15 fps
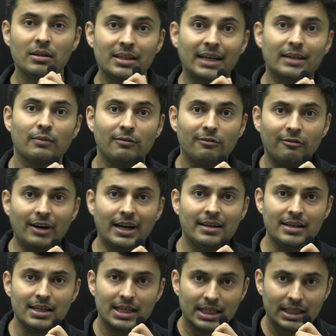that
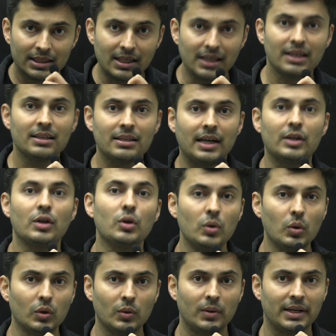one thing that you
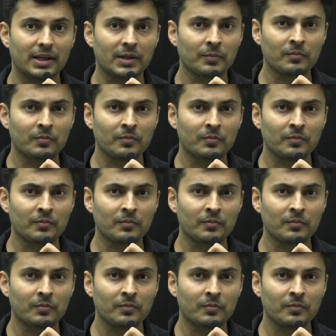do today,